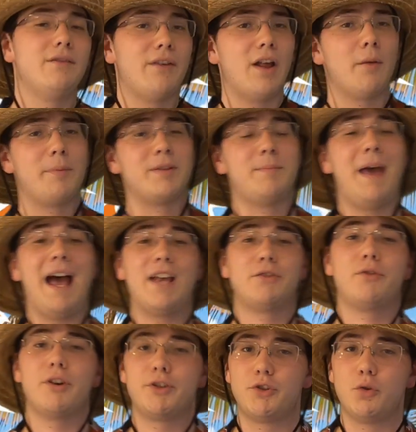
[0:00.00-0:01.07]
develop his
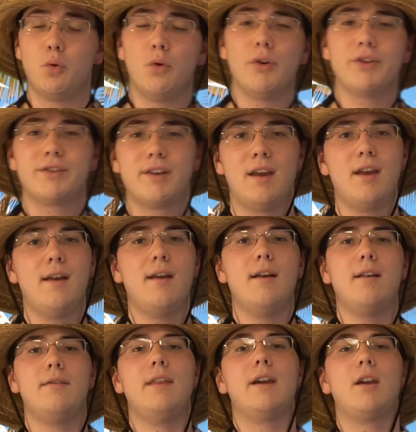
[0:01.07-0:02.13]
pass rush tools,
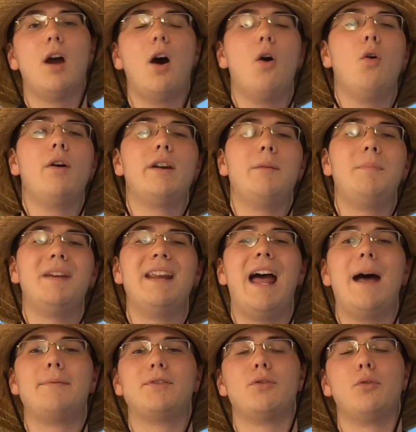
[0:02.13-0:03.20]
Nick Coe can be an
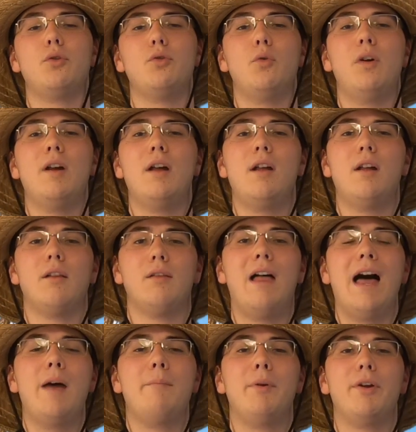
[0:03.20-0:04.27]
absolute
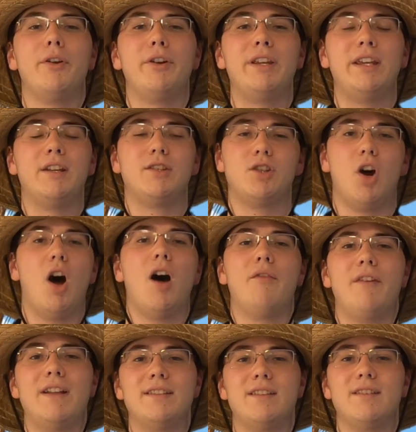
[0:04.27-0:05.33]
liability to
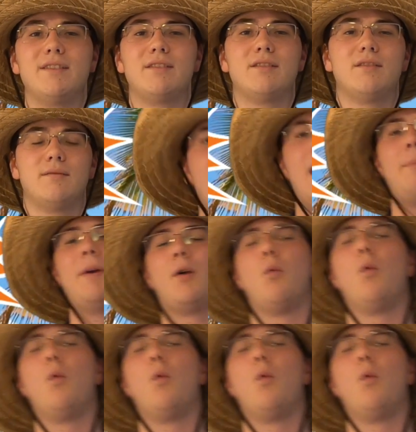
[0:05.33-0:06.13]
offenses. At pick